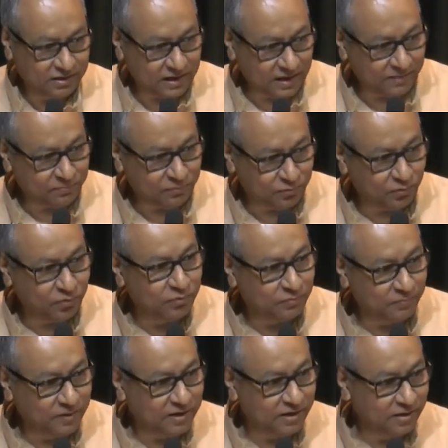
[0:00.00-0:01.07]

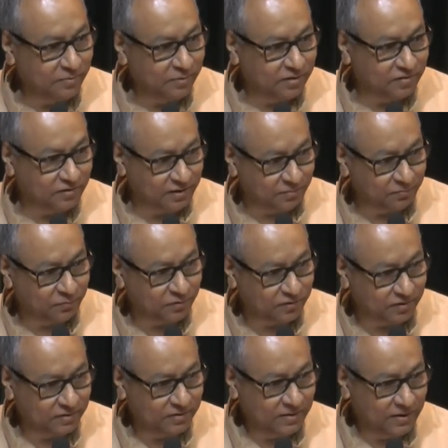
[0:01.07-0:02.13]
absolute mirror image slips.
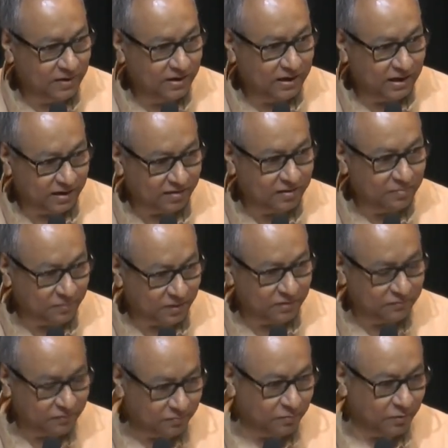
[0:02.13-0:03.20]
And
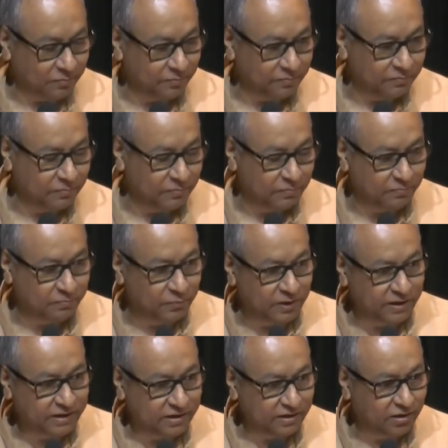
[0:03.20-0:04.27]
sometimes we
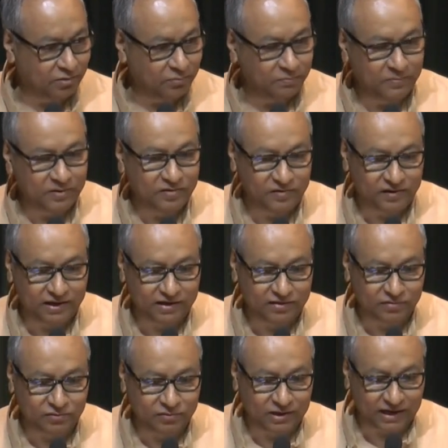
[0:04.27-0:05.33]
pointed out
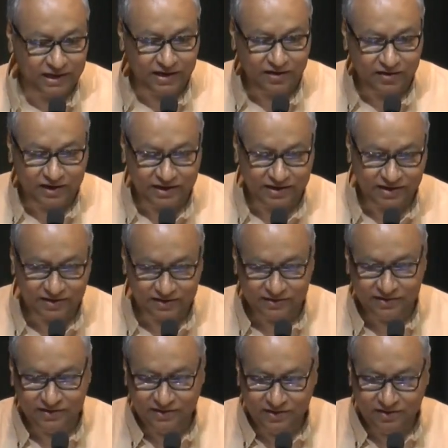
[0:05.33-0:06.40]
mistakes to the
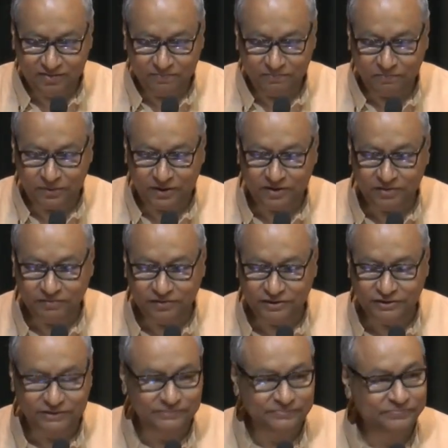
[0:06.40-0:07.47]
handwriting pay
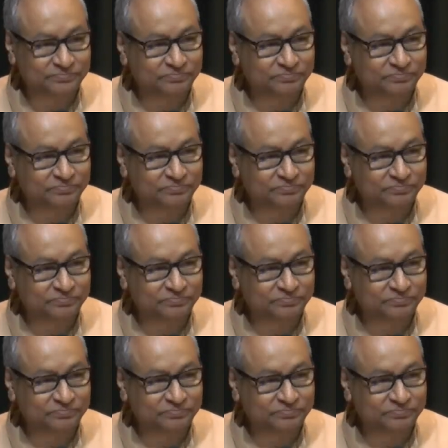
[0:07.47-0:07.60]
division.